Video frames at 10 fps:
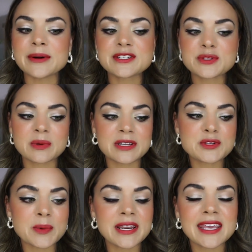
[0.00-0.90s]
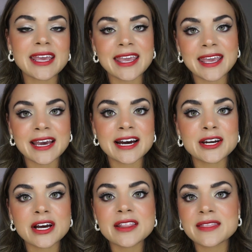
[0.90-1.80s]
it's 2020
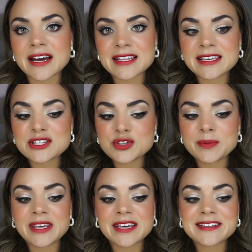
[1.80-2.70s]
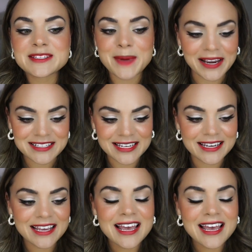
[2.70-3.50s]
and that is to be expected.